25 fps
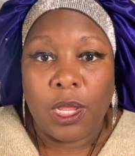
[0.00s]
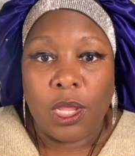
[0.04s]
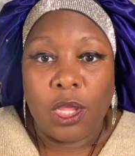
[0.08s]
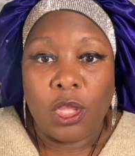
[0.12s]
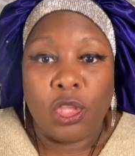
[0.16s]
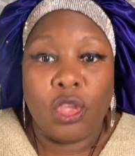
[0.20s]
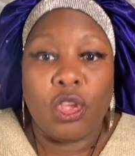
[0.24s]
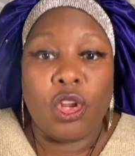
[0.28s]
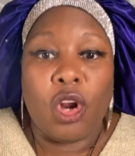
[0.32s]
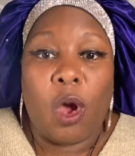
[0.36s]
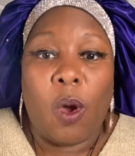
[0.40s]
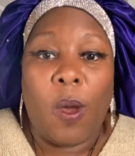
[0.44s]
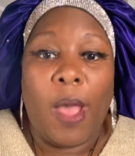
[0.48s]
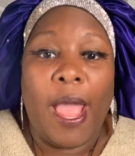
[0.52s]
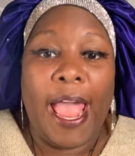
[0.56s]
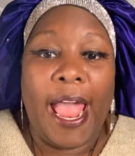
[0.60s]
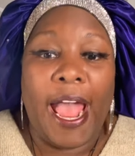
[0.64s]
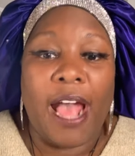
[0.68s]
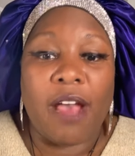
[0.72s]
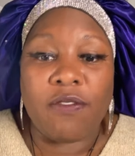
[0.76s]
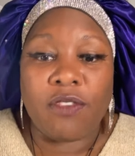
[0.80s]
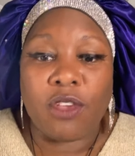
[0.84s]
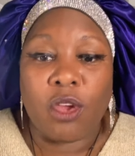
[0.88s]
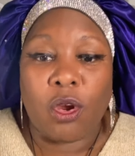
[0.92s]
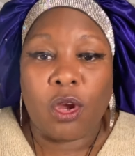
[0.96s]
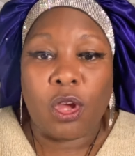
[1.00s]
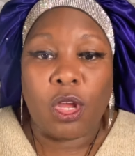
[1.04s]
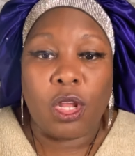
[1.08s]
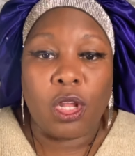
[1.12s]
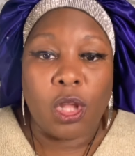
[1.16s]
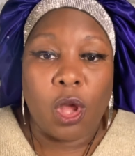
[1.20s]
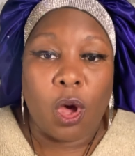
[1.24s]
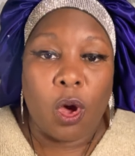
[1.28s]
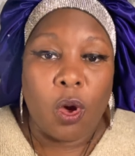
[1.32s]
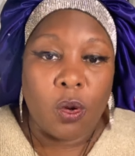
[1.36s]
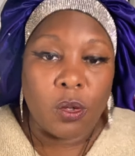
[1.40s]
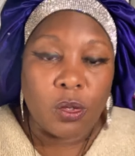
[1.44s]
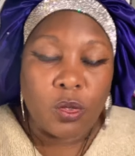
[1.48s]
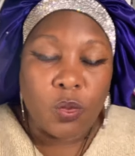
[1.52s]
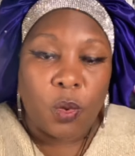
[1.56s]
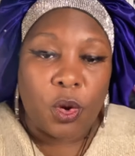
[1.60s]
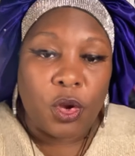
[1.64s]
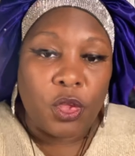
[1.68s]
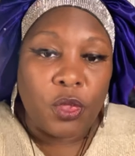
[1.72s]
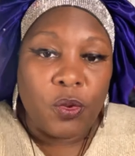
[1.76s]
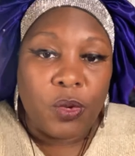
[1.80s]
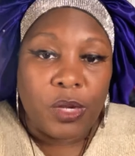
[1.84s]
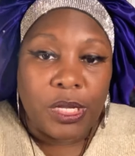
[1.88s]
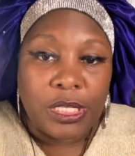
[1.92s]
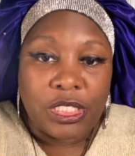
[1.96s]
You don't have your clothes where
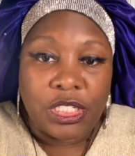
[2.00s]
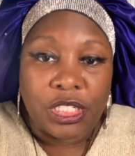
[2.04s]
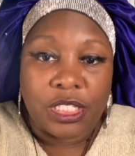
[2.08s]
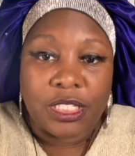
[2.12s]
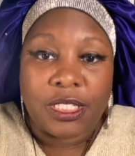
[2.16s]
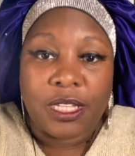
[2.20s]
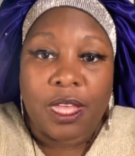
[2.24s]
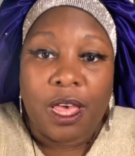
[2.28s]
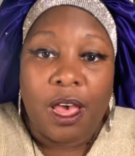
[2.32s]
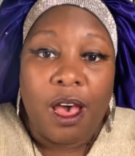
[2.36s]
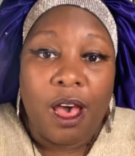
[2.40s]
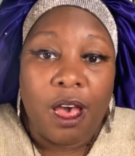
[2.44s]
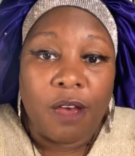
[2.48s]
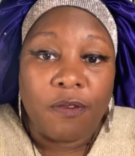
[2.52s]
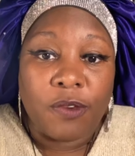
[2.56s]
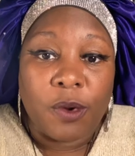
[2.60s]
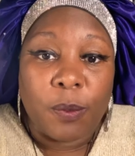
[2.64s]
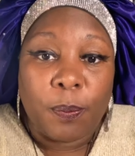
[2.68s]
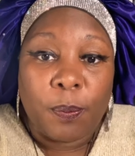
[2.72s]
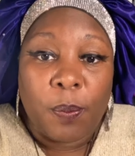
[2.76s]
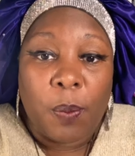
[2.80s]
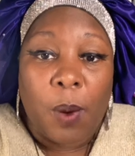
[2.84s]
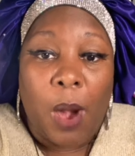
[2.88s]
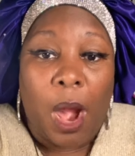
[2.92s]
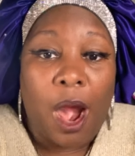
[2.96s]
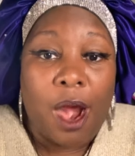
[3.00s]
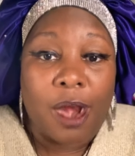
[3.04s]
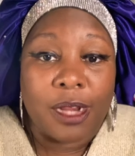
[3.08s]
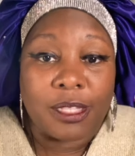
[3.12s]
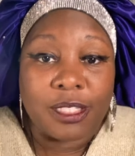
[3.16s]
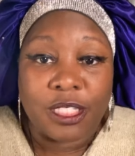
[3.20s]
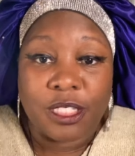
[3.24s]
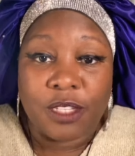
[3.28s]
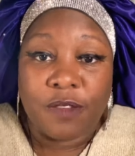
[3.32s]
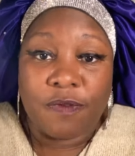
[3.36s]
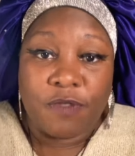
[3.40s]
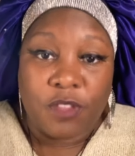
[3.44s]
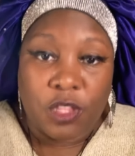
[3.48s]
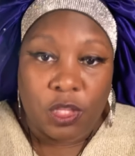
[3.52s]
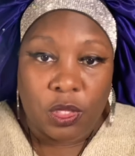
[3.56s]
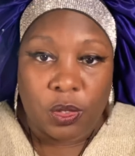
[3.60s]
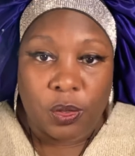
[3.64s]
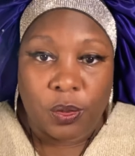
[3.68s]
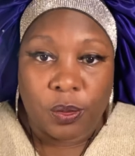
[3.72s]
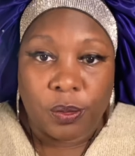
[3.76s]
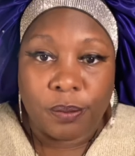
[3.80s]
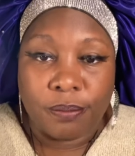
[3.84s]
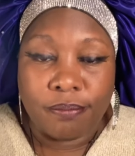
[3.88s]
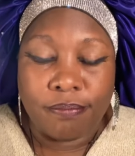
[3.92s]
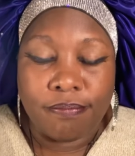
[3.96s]
you could just cover parts of you